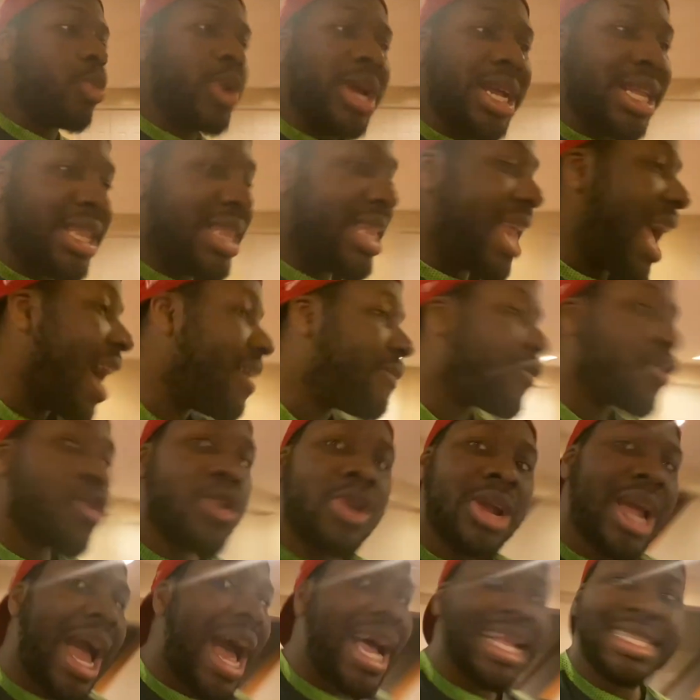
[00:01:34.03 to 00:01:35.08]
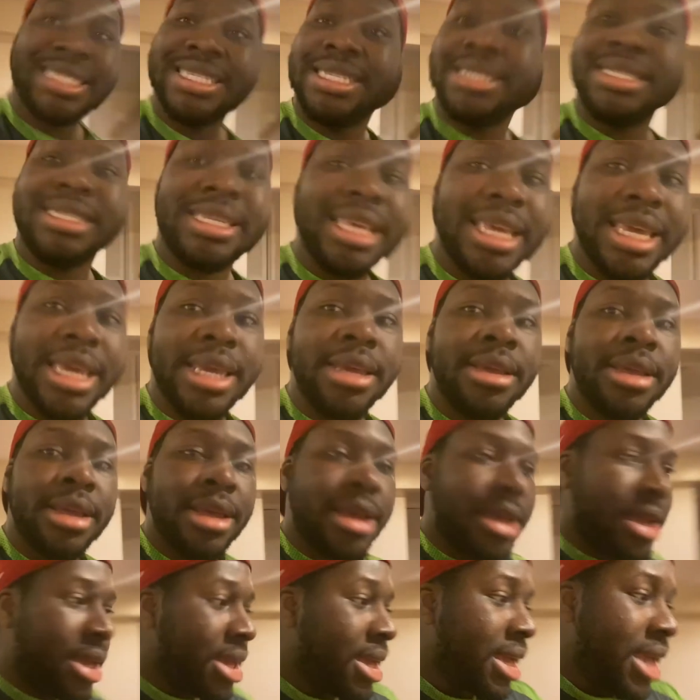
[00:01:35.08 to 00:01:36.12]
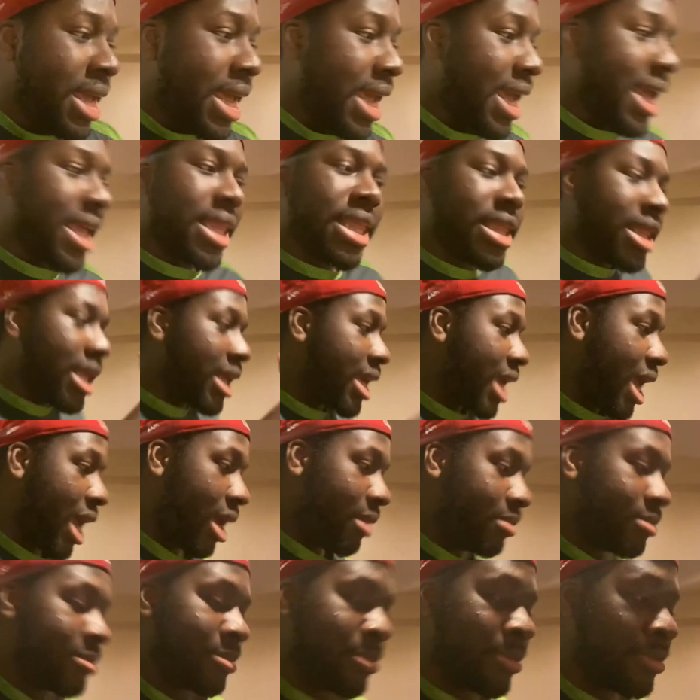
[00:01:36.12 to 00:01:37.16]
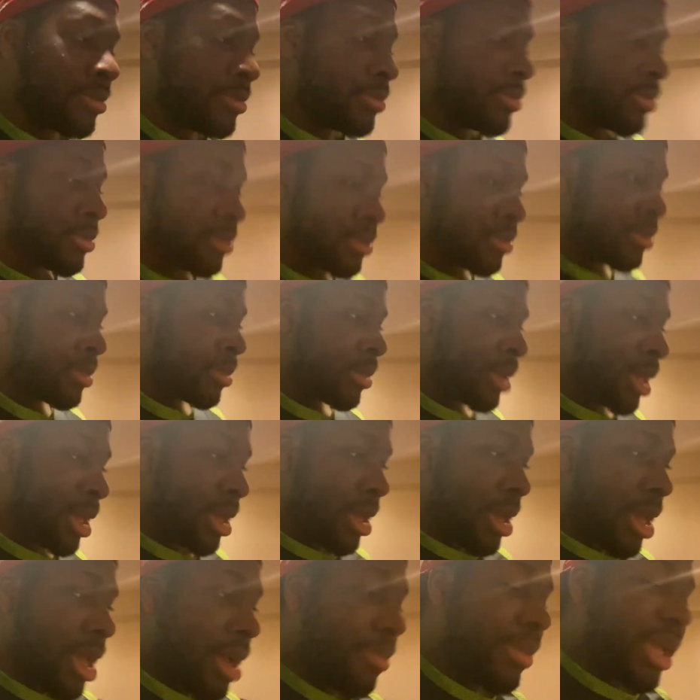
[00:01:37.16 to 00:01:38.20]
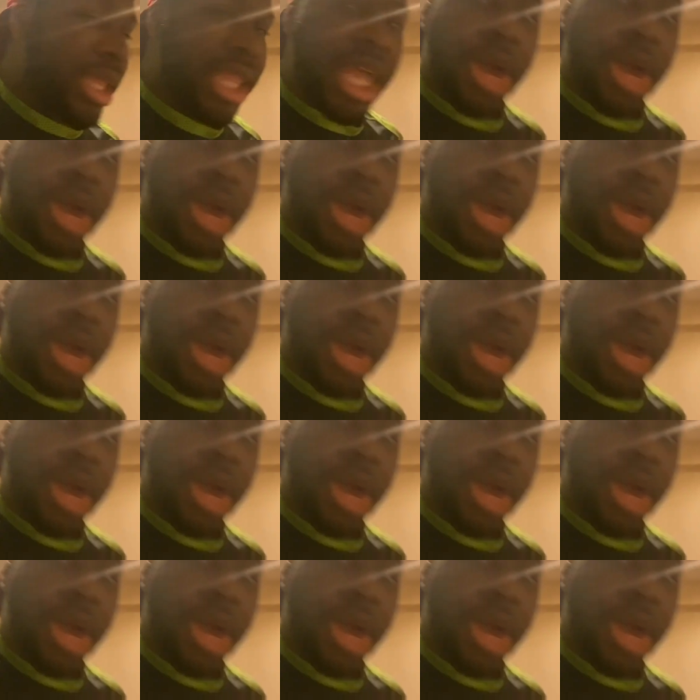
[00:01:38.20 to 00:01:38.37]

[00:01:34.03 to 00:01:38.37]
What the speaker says: never got to see in the game. I mean, they